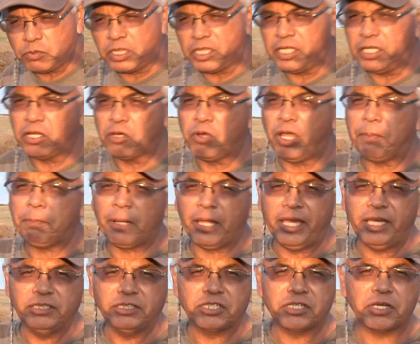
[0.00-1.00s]
within the Great
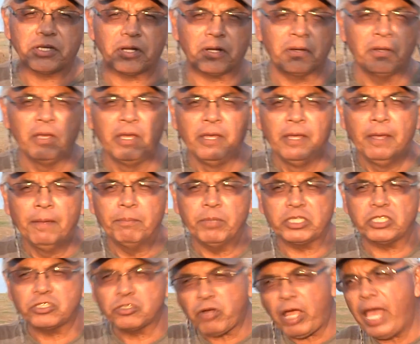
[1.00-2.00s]
Plains here,
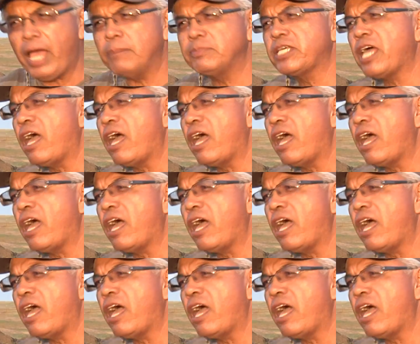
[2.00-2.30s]
but the tribes